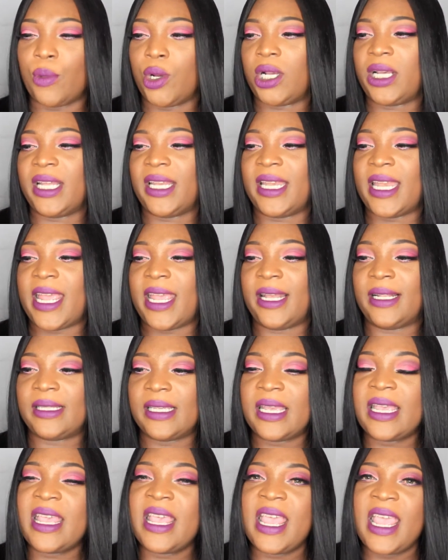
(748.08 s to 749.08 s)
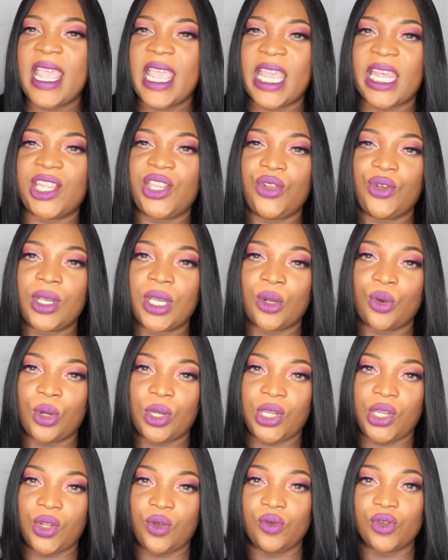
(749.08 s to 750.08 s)
Connect, and you
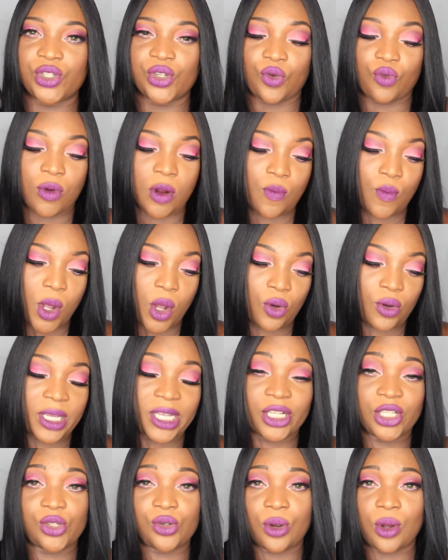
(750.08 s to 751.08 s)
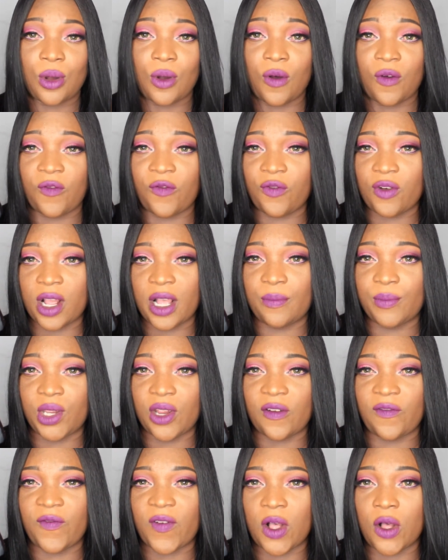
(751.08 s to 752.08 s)
could use your remote control from
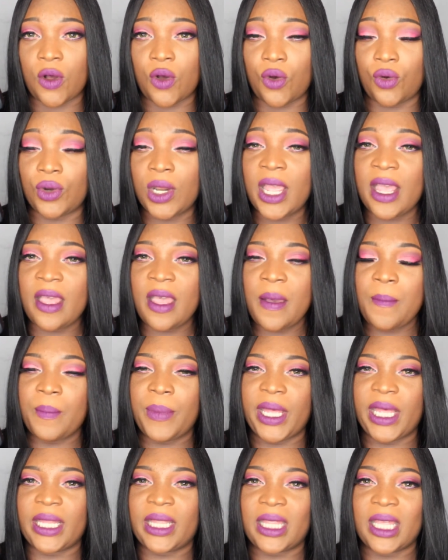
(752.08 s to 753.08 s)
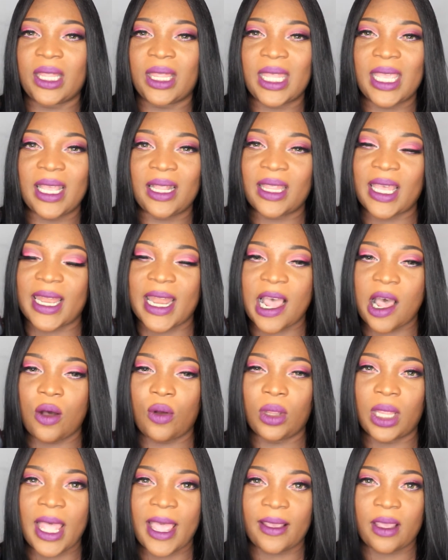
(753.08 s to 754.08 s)
your phone. But the thing that
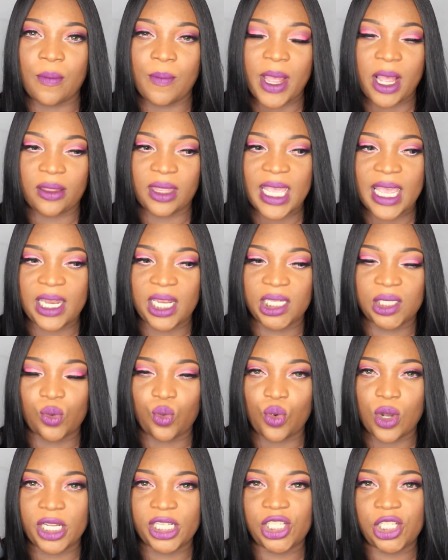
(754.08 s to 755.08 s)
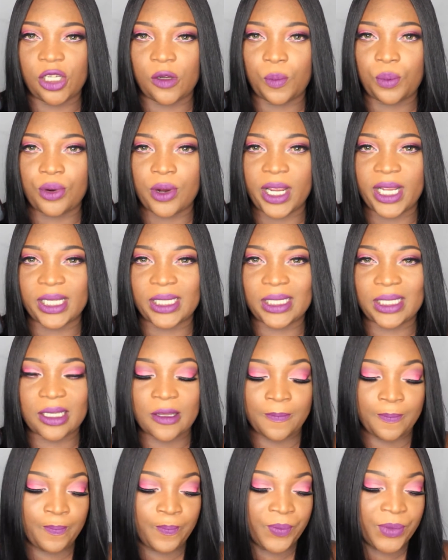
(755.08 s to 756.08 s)
I don't like about that is once you
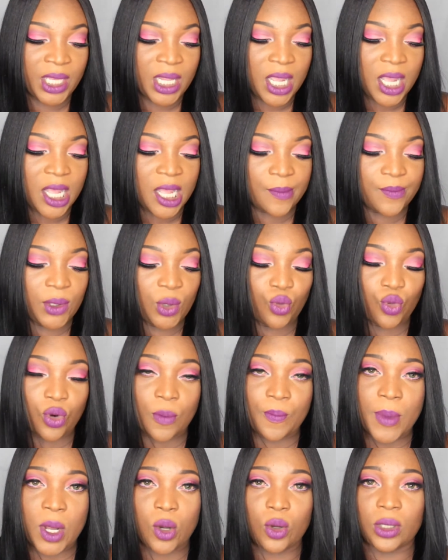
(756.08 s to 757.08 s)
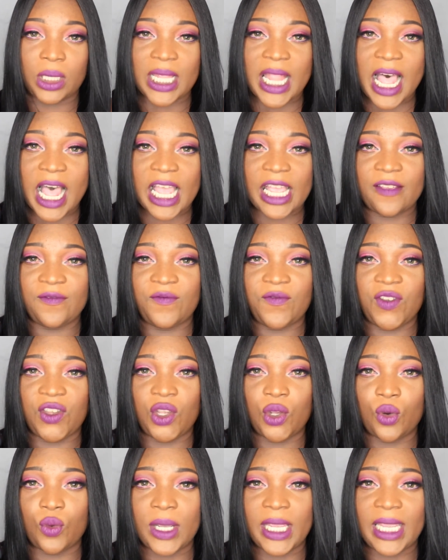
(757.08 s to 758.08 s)
press remote live
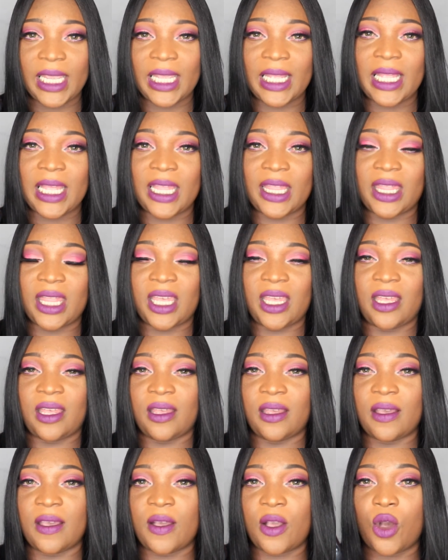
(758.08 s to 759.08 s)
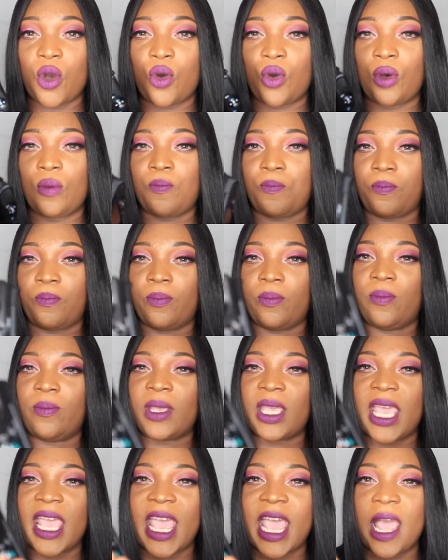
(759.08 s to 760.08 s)
viewing, the
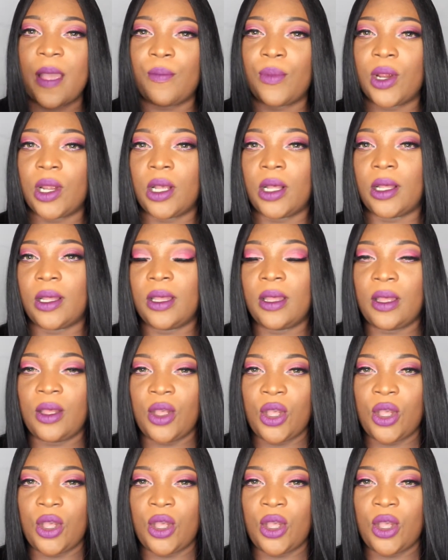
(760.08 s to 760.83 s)
camera,